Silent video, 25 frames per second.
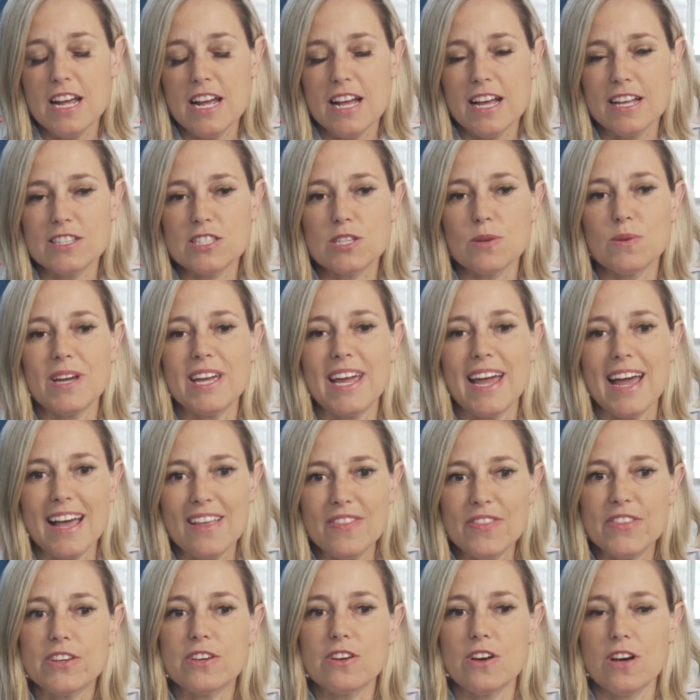And so I
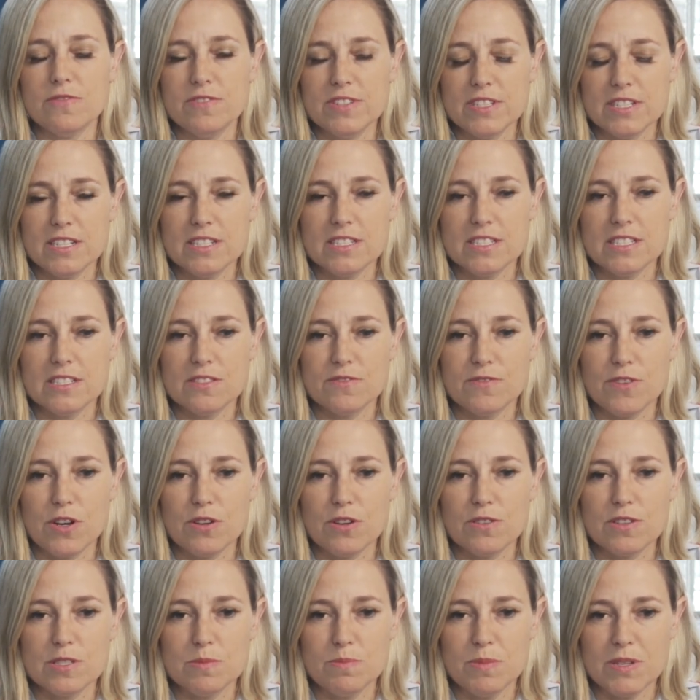had the confidence as
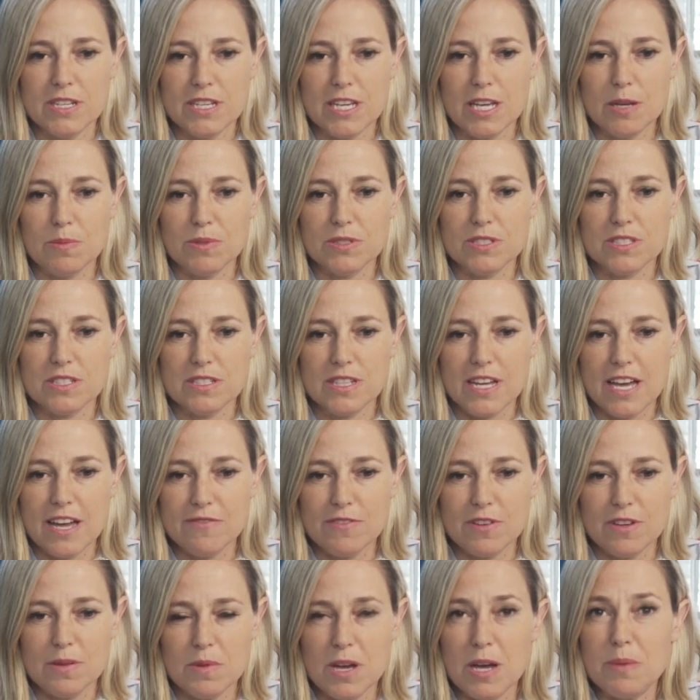far as being able to have
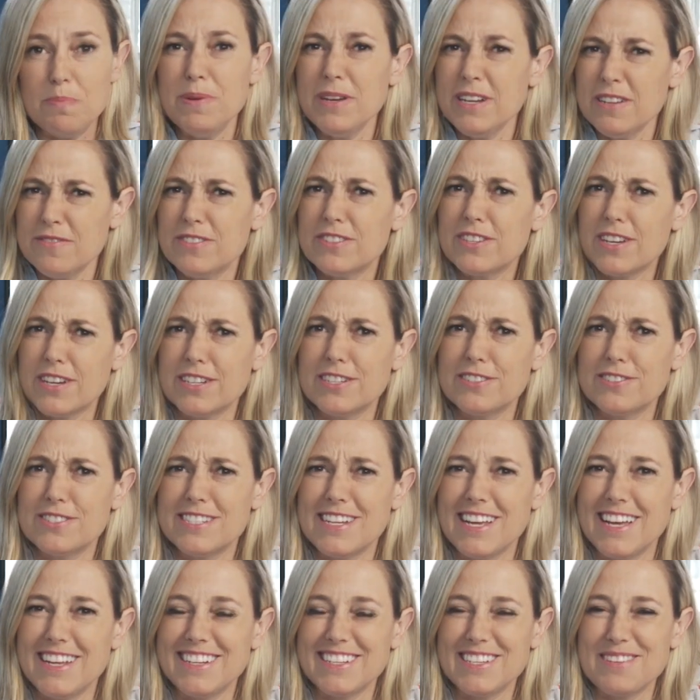a bit of an
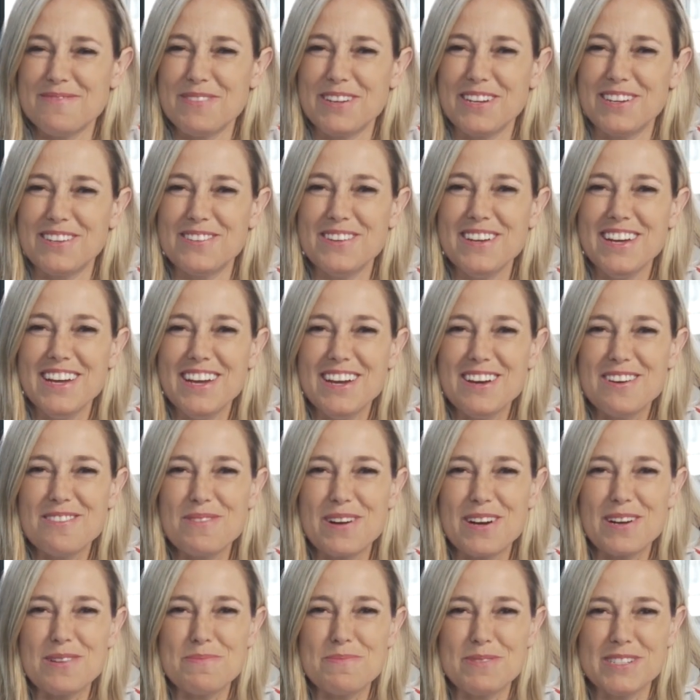understanding about
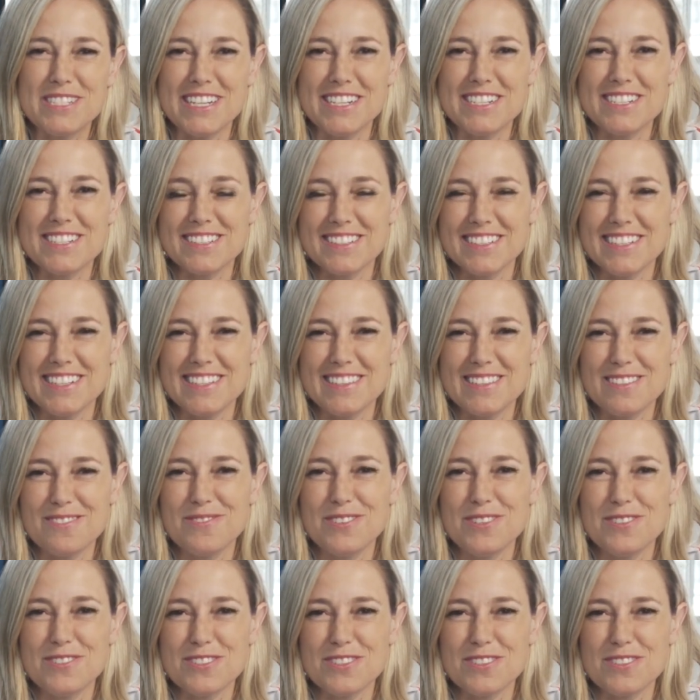where potentially the
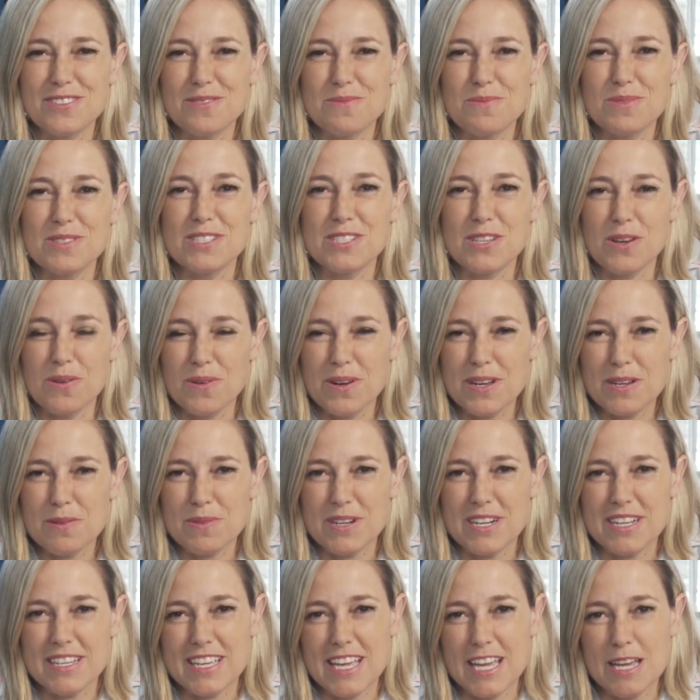future was going
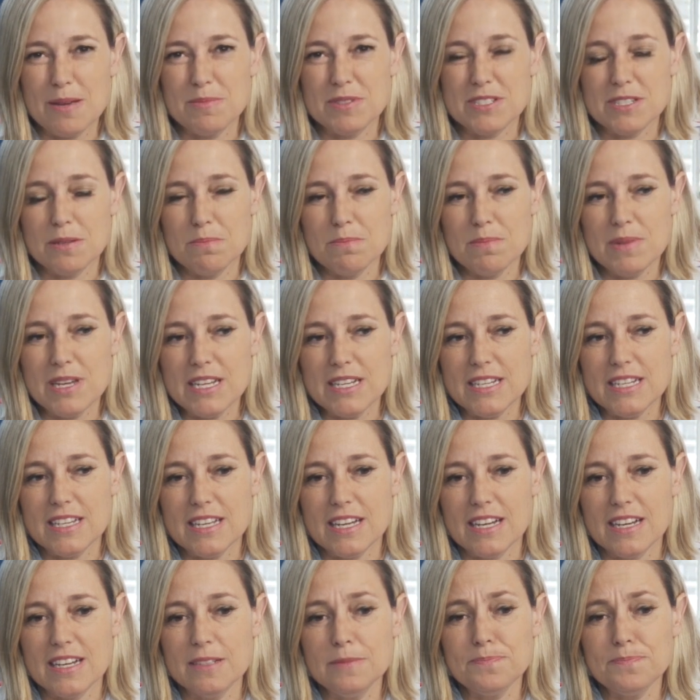when it came to media.